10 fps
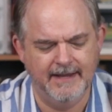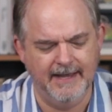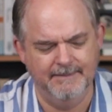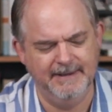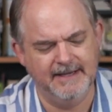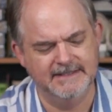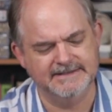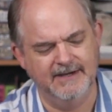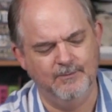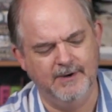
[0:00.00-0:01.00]
And because
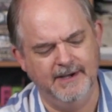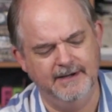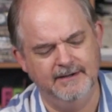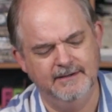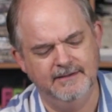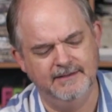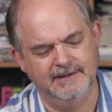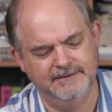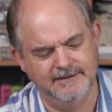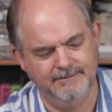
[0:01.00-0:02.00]
I won
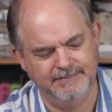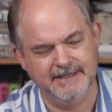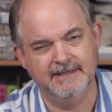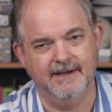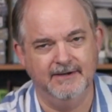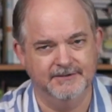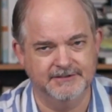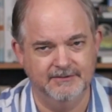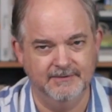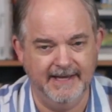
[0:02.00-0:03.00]
the bid, I
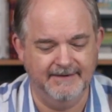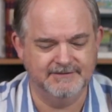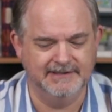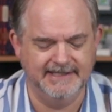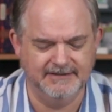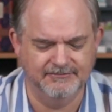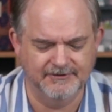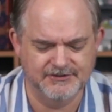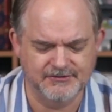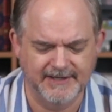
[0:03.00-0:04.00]
also have to lead the
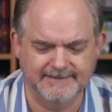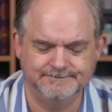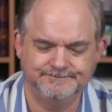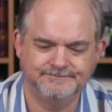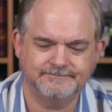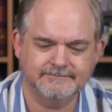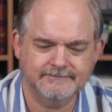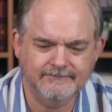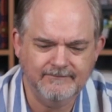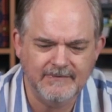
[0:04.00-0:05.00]
first trick.
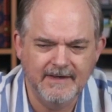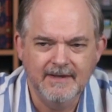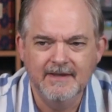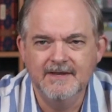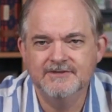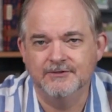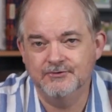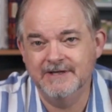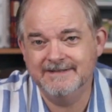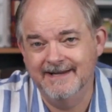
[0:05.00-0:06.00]
So
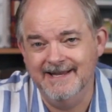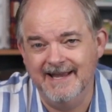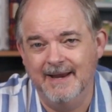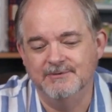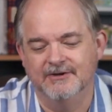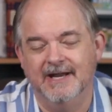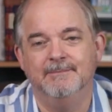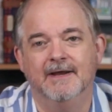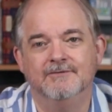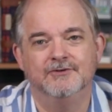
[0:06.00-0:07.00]
trick-taking games are
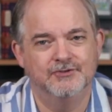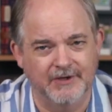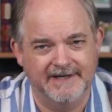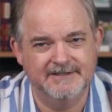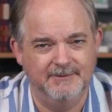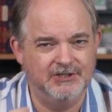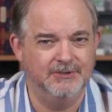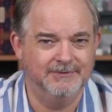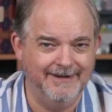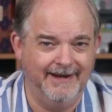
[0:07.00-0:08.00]
named after tricks, which
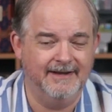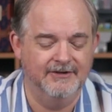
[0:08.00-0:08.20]
you take.